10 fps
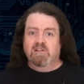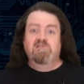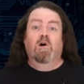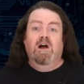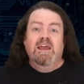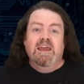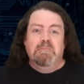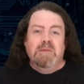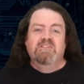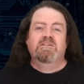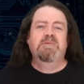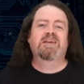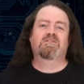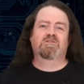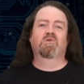Sure, it makes a
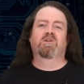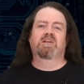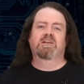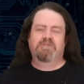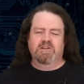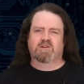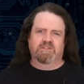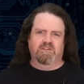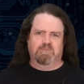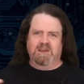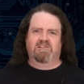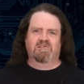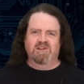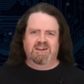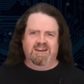better story if you've got this
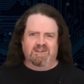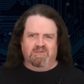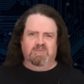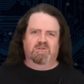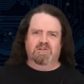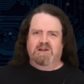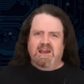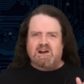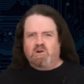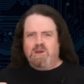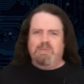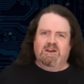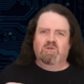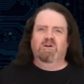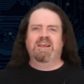picture in your head of some sort of creepy
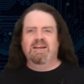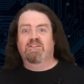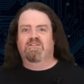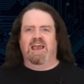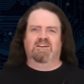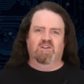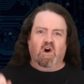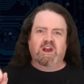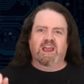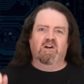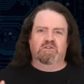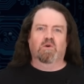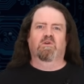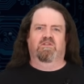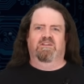crawly insect knocking on
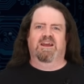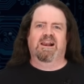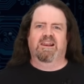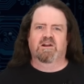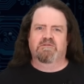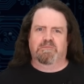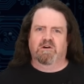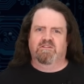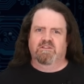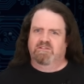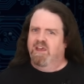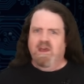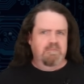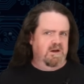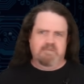doors and haggling over prices,
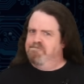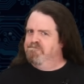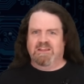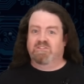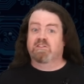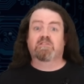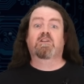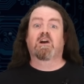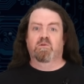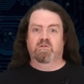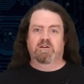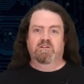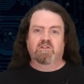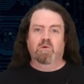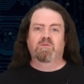but it's just code.
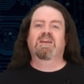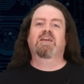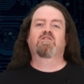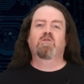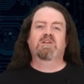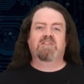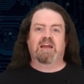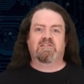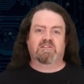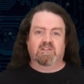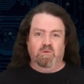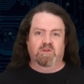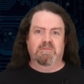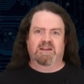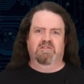Don't get too attached to
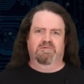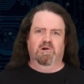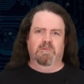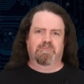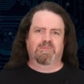the metaphor.